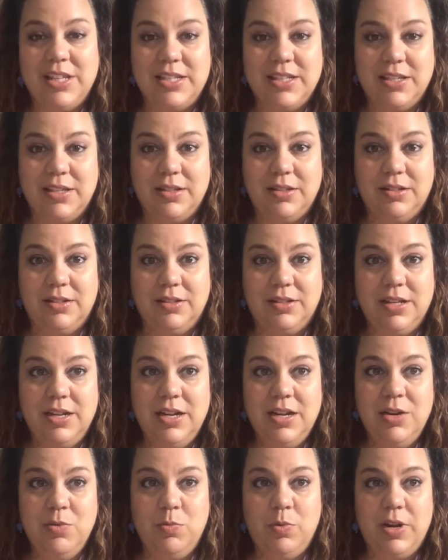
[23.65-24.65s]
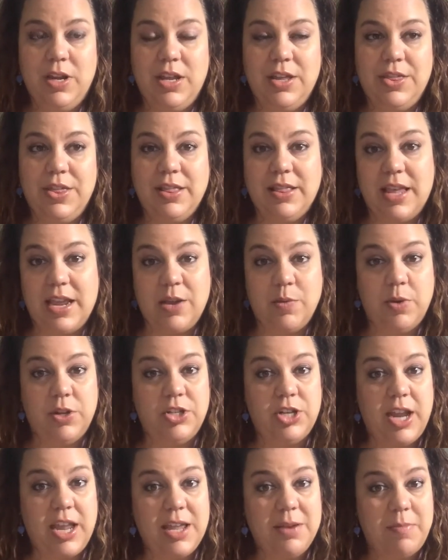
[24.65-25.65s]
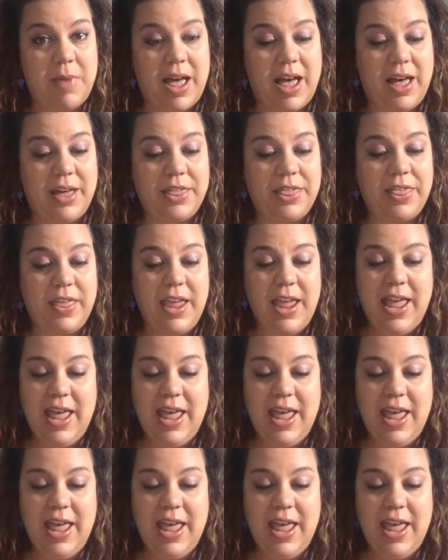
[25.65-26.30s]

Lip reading: skilled with language and math,